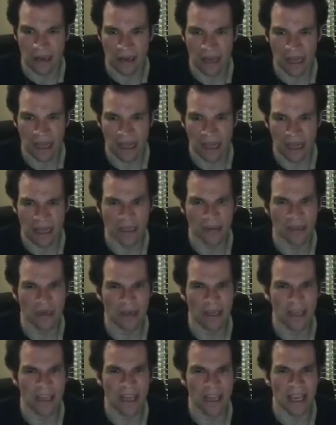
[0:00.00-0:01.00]
And
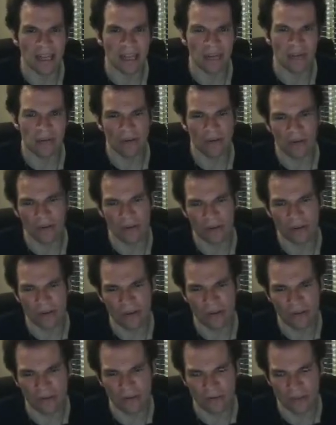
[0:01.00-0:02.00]
we can
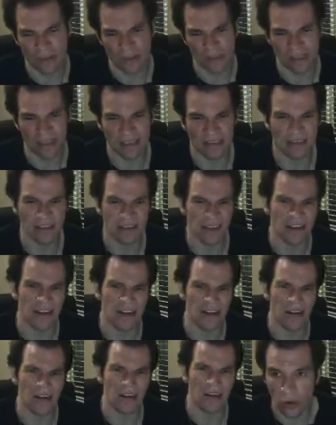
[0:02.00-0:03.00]
do 2 things
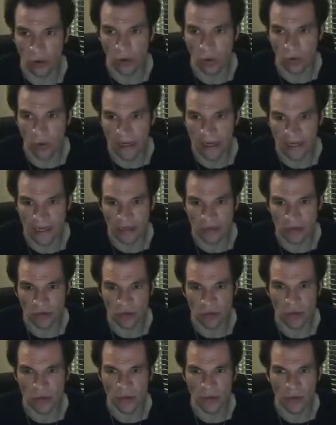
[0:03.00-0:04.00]
here. One is
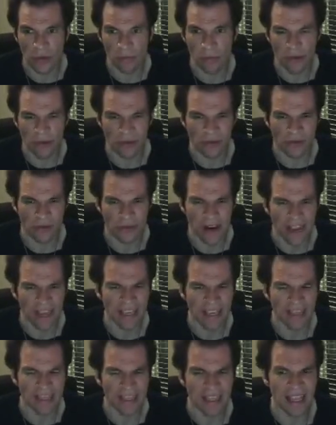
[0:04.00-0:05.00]
to move
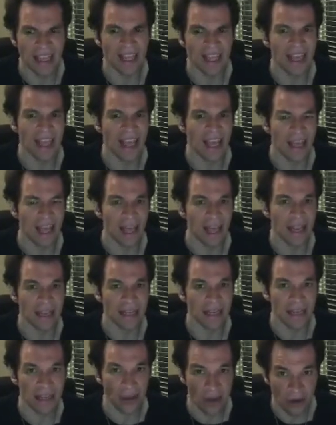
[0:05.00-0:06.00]
right
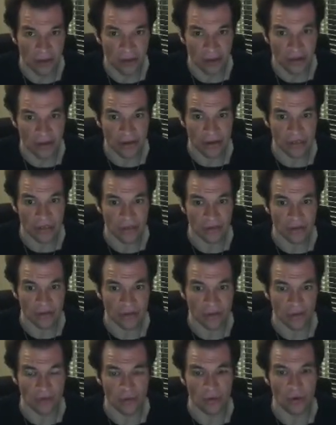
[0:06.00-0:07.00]
and the other is
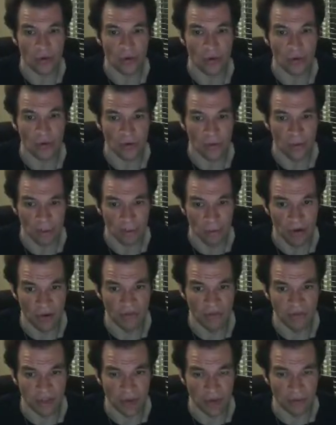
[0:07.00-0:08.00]
to
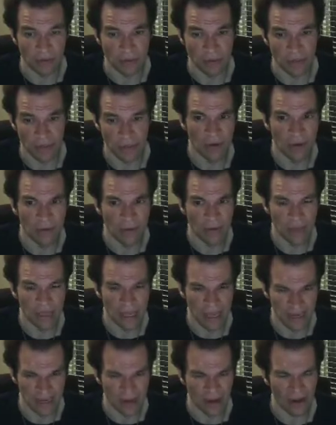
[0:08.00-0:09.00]
move down. We
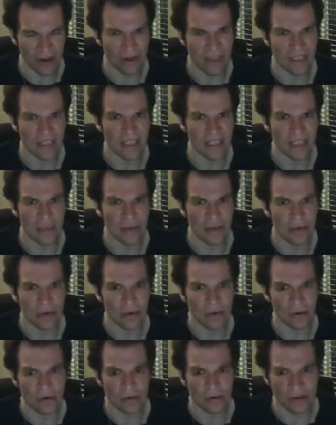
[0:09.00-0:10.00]
can only
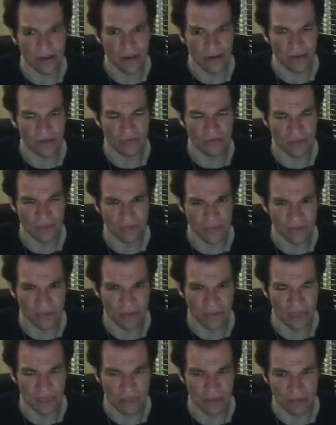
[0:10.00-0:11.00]
do those 2
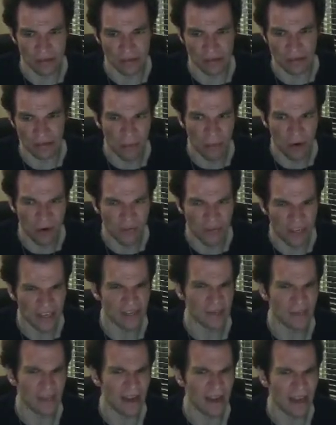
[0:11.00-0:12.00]
things.
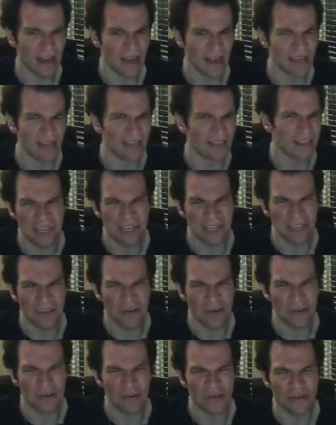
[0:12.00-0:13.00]
Moving right, it
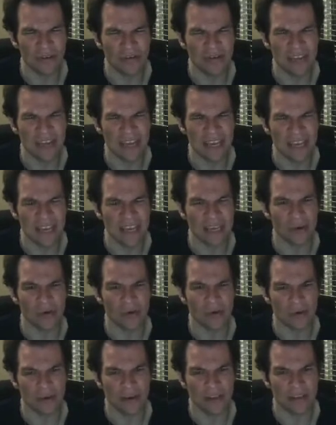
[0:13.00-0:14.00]
would
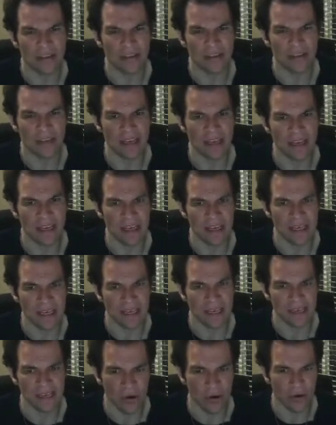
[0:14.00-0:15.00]
increase
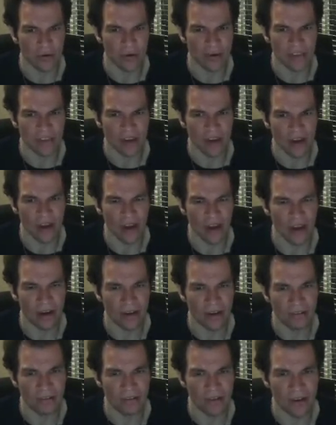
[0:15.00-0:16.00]
the current
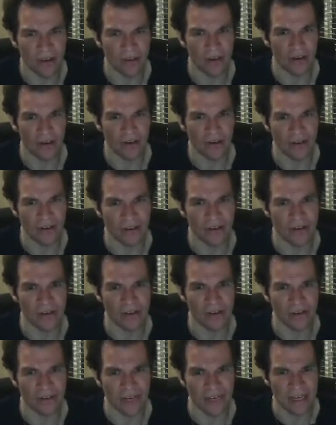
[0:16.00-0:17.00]
column or
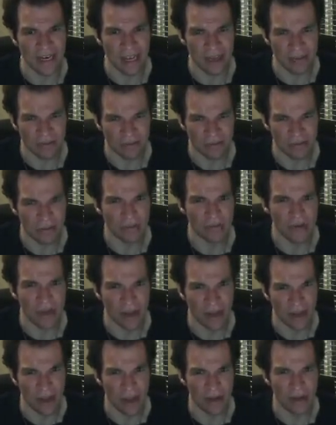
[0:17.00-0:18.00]
renounce to a
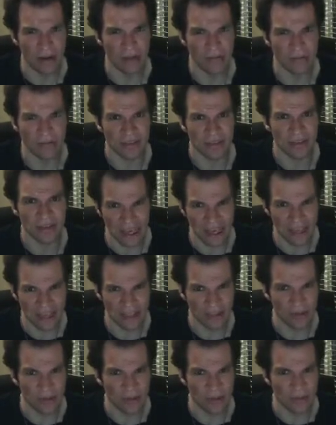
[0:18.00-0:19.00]
column.
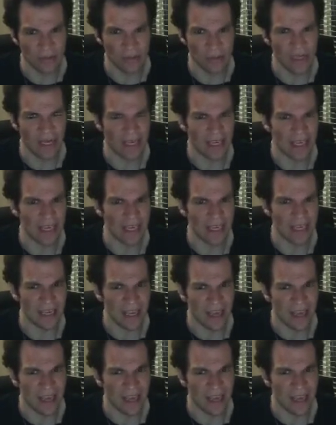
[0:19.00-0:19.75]
It would be